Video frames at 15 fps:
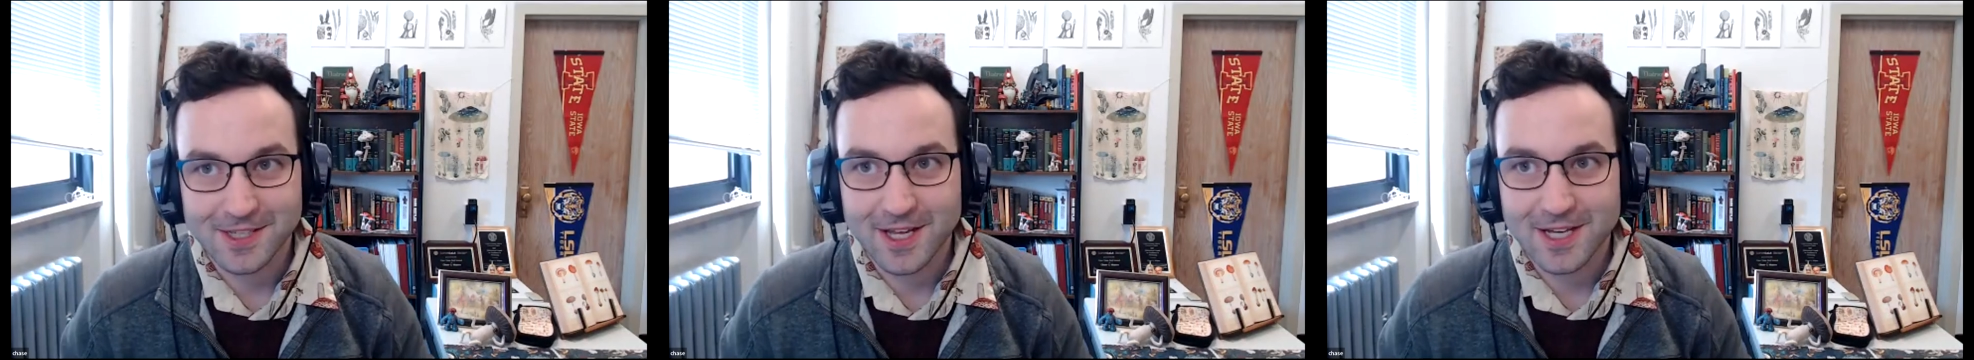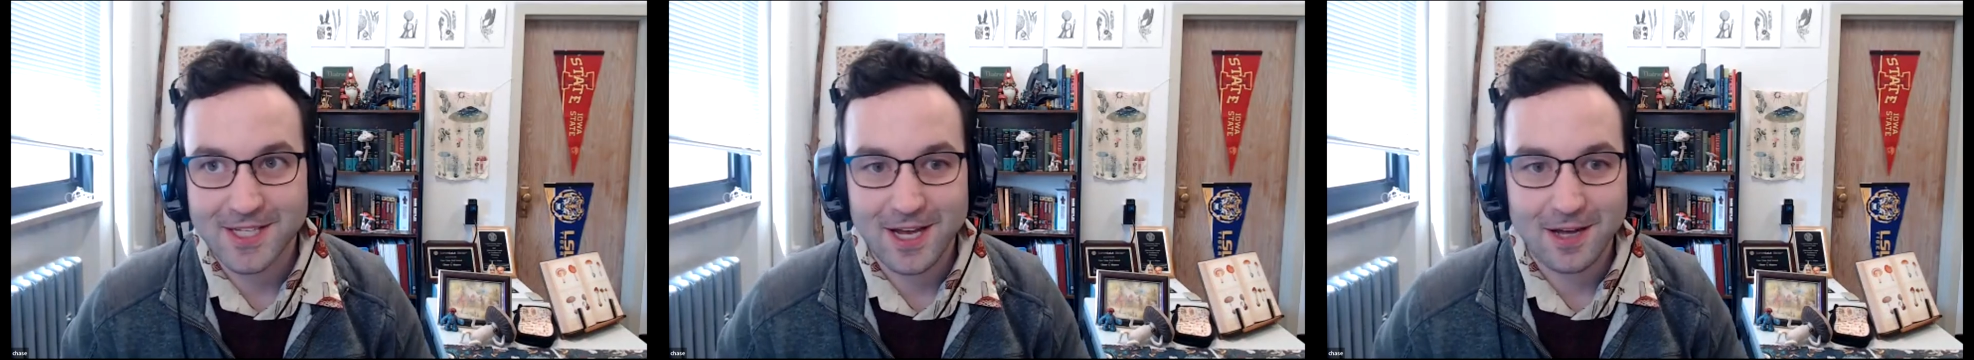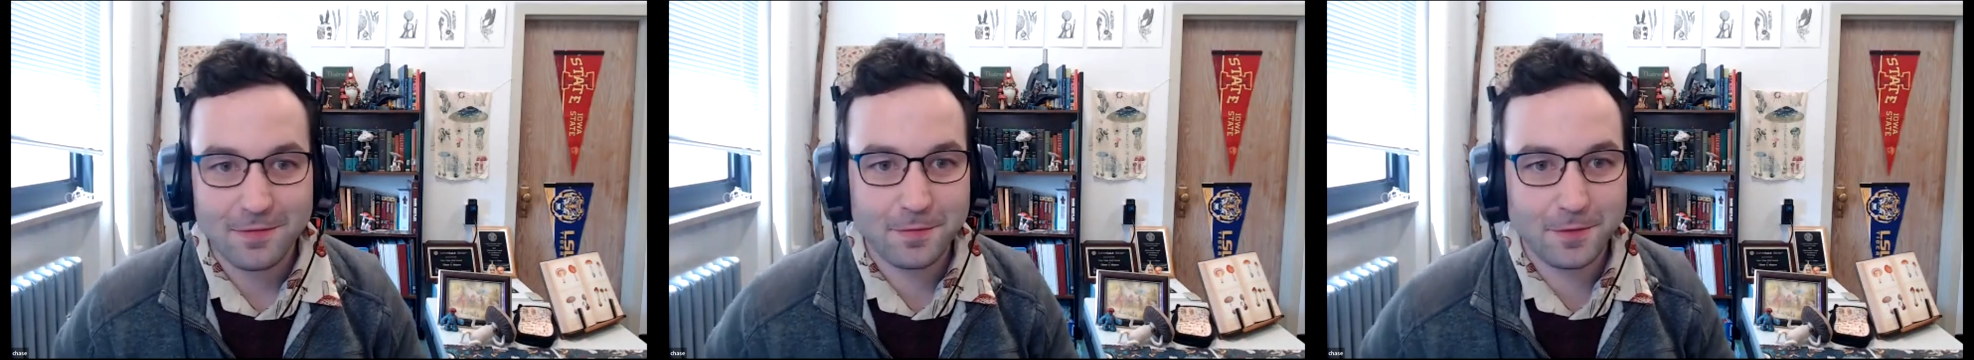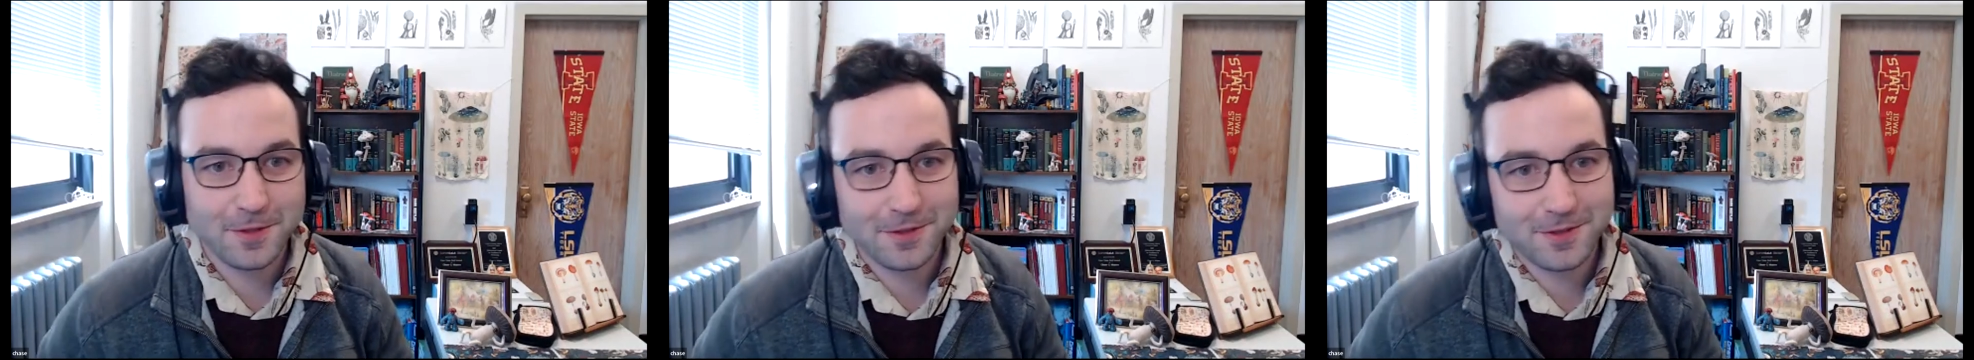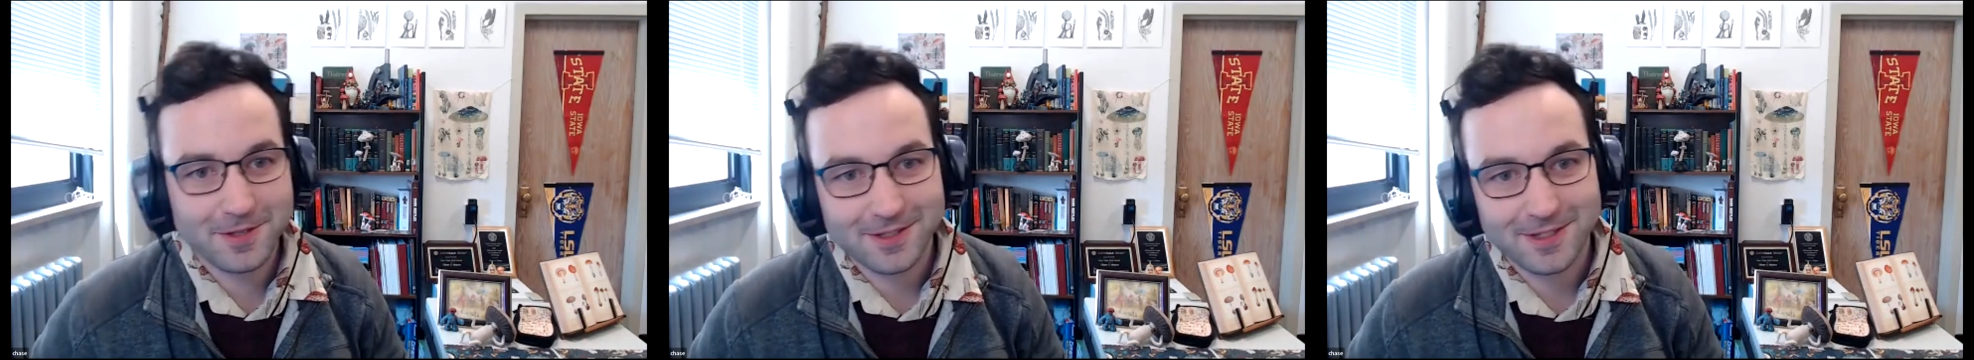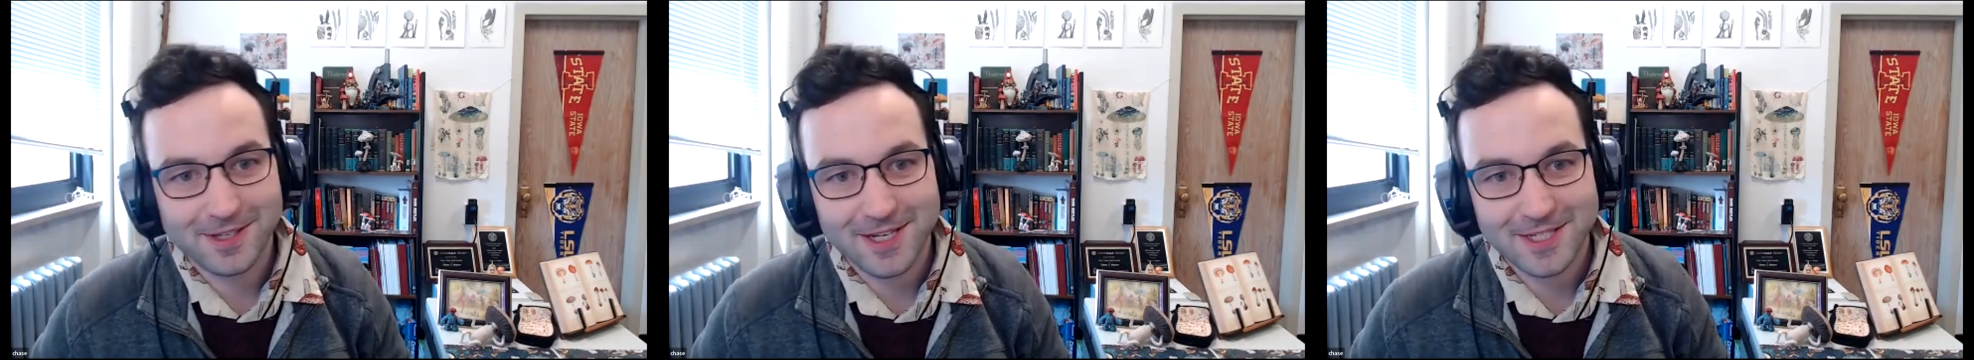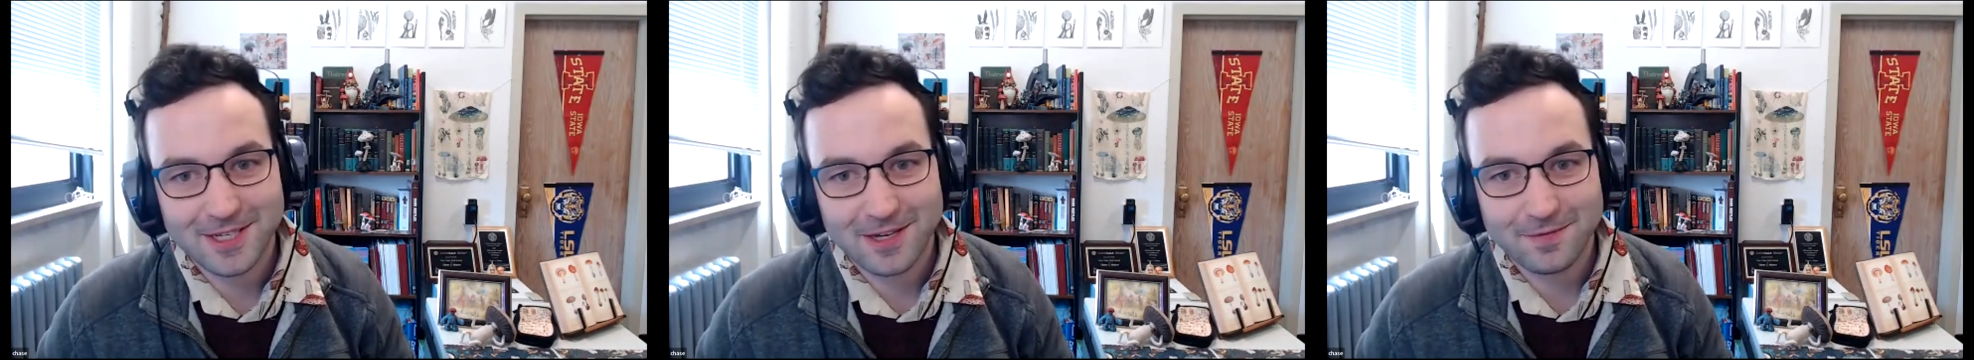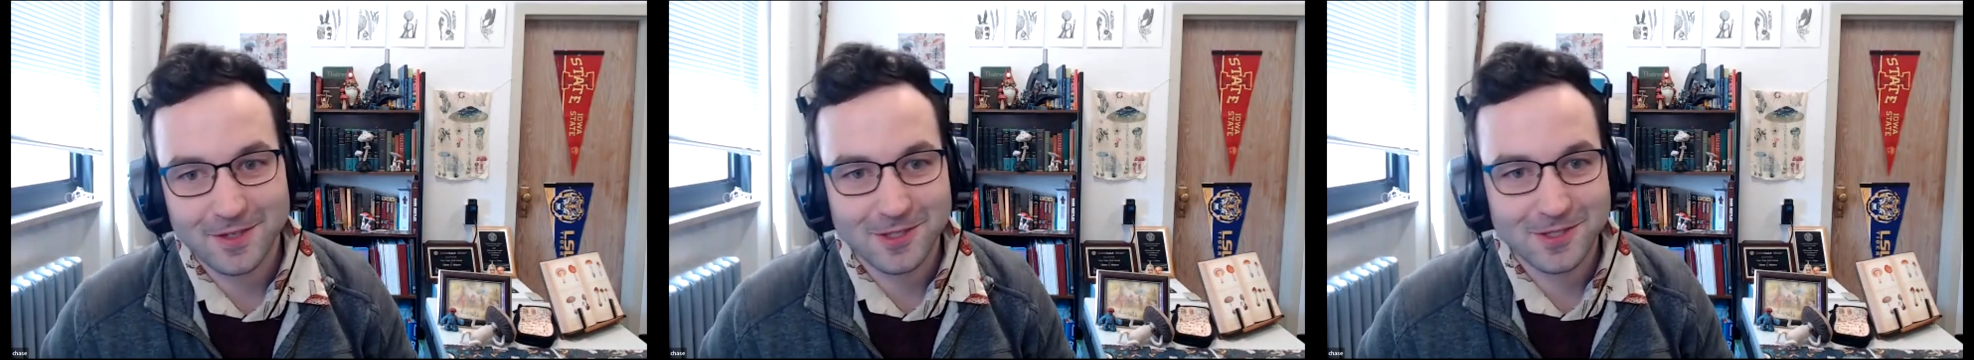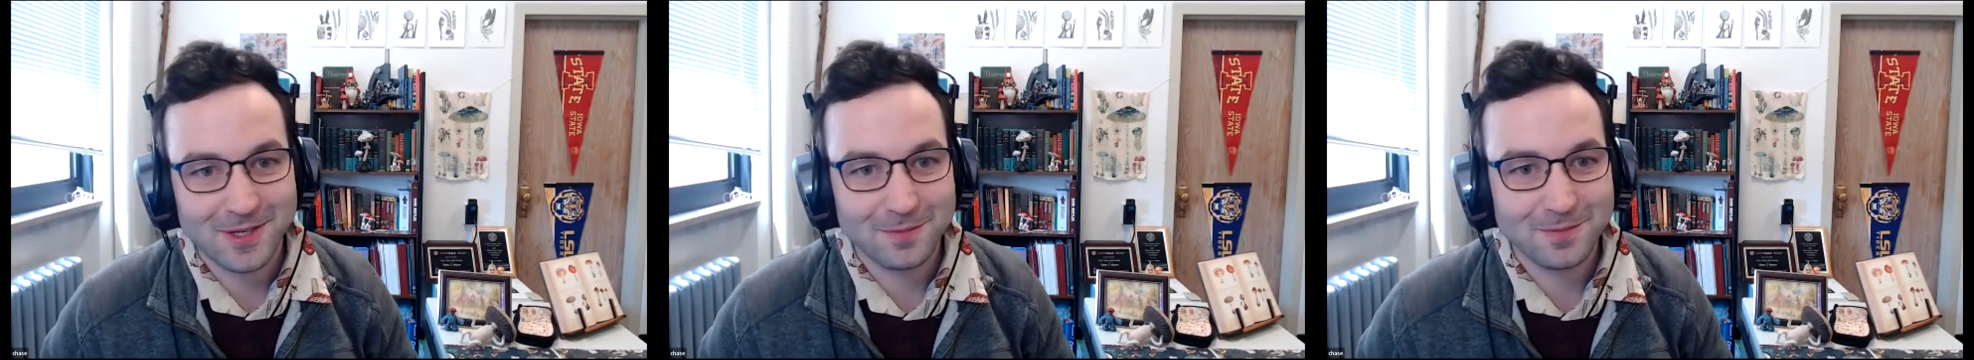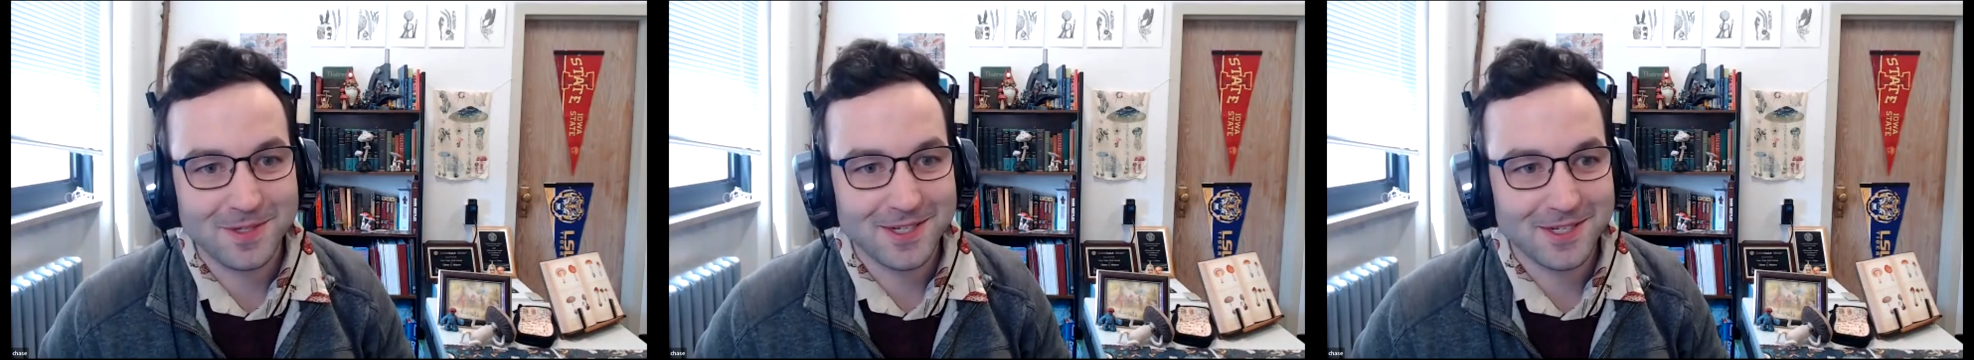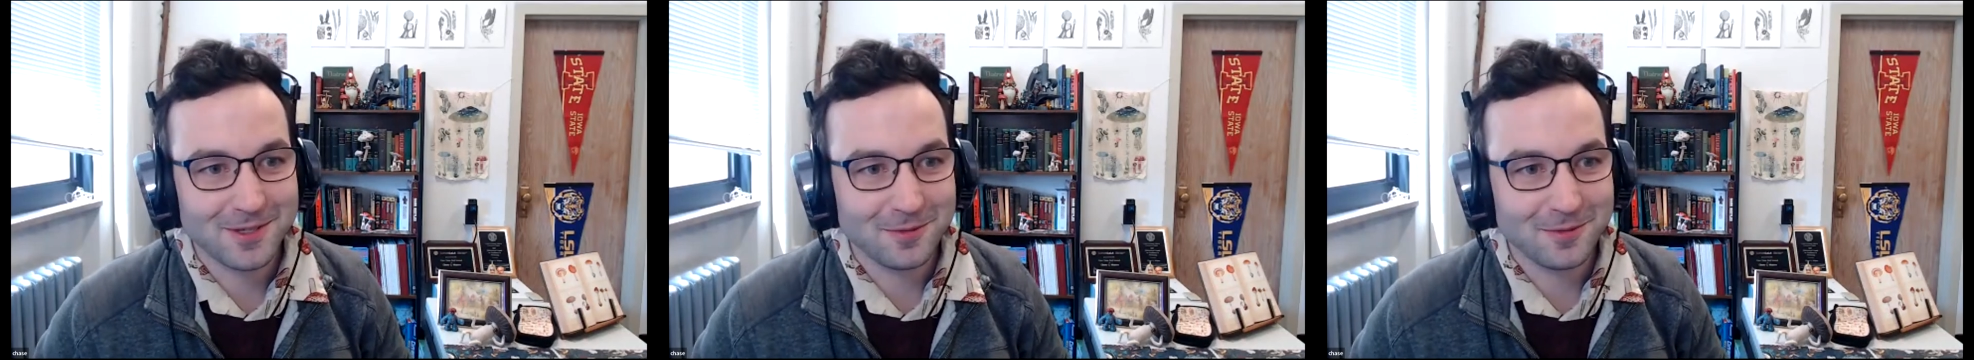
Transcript: glass half full than glass half empty.